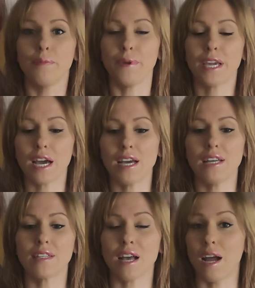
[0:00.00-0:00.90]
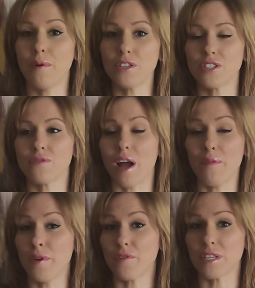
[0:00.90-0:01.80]
because
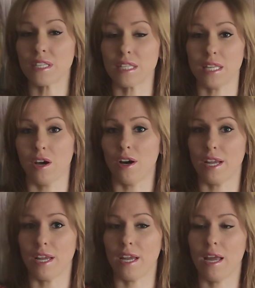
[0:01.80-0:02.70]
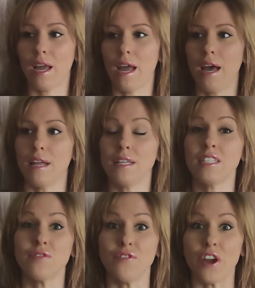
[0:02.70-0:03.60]
I've been recently on it, and
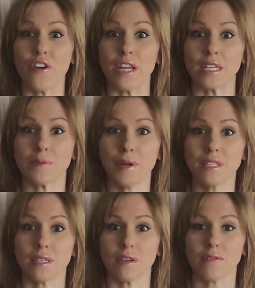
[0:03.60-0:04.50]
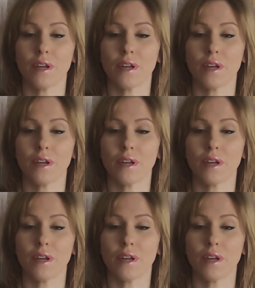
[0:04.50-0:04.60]
it's very expensive.